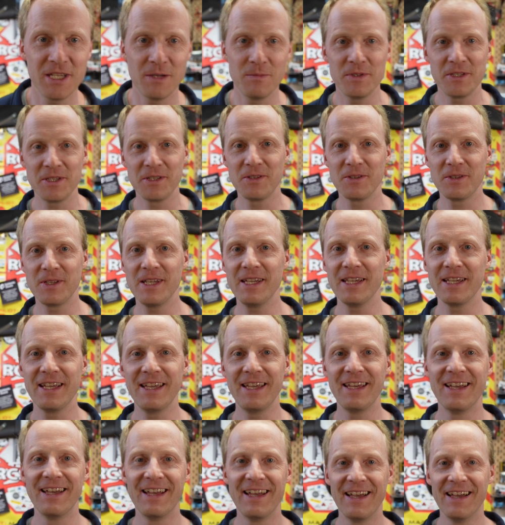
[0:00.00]
something today.
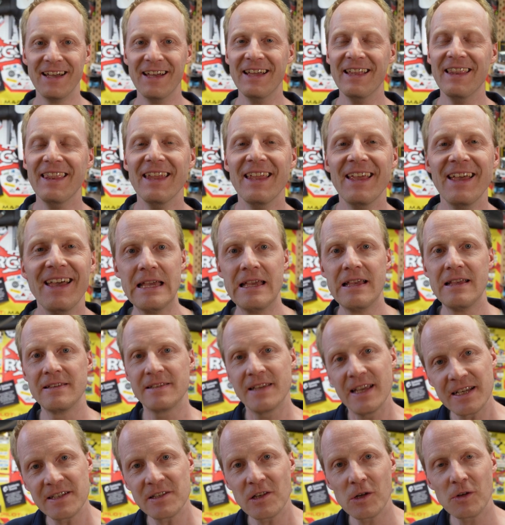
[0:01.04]

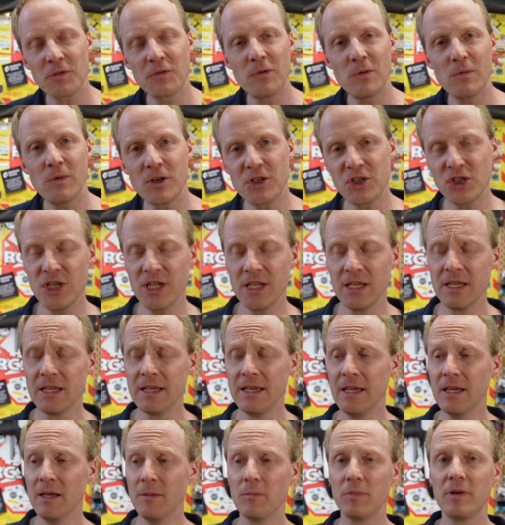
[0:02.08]
Thanks a lot for watching.
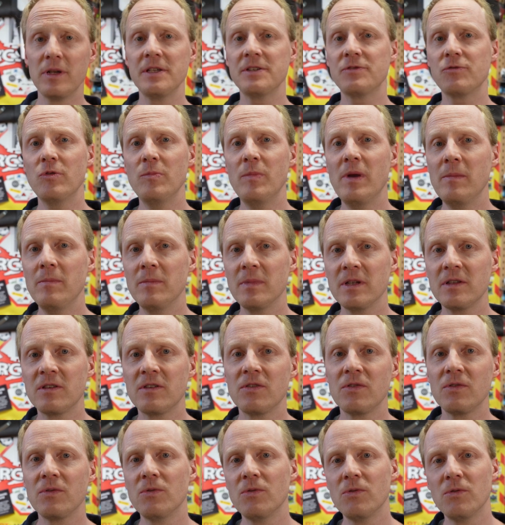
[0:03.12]
Please remember
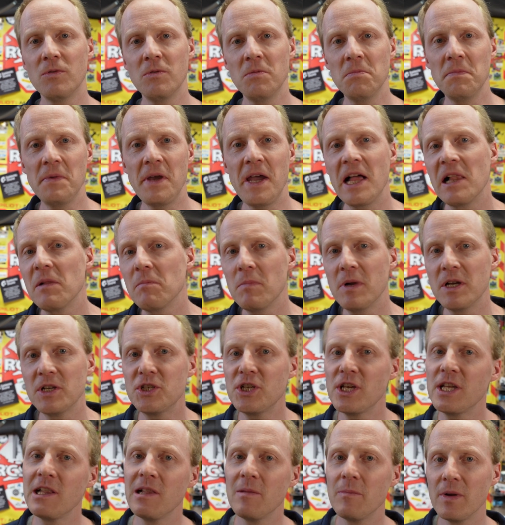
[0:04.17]
to help my
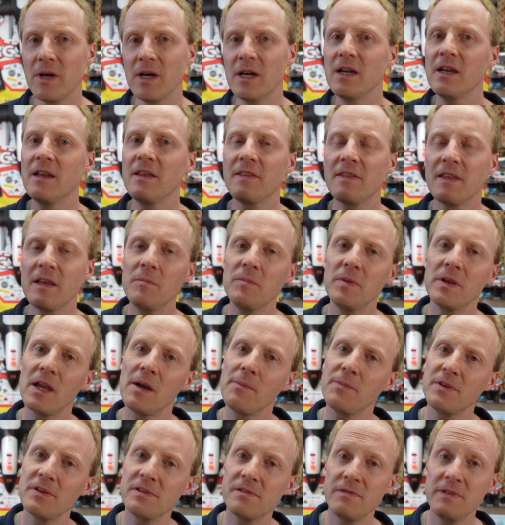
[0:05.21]
channel by thumbing
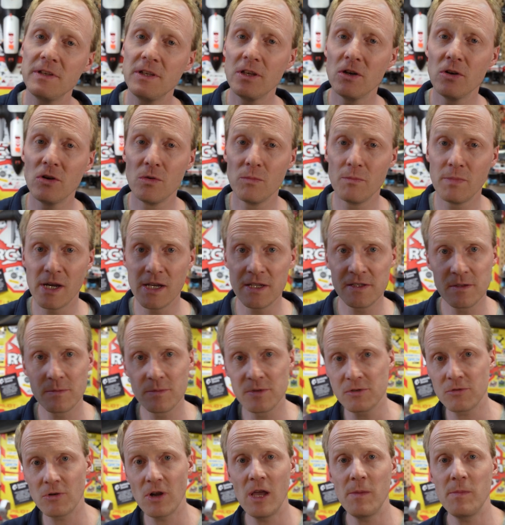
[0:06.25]
up this video, by
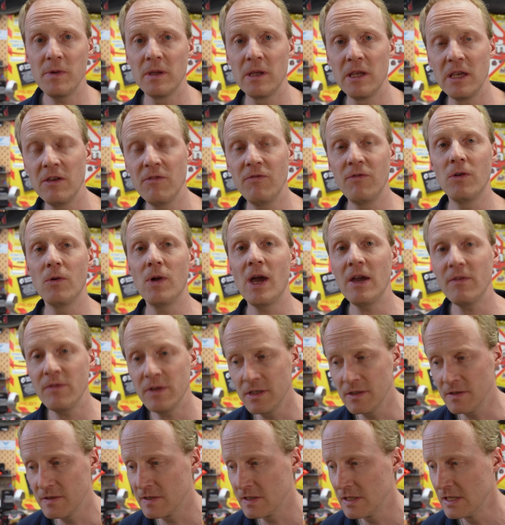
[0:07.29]
subscribing if you
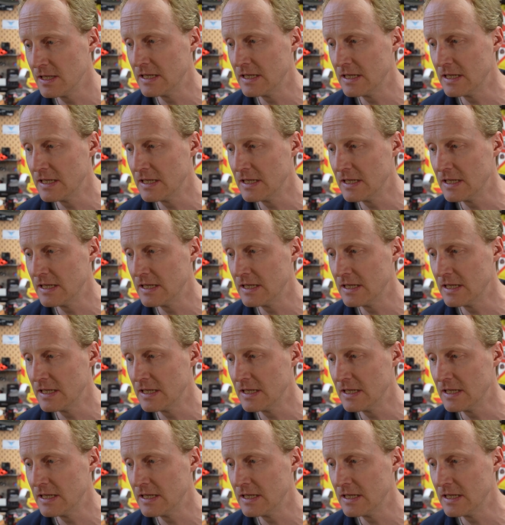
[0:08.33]
haven't.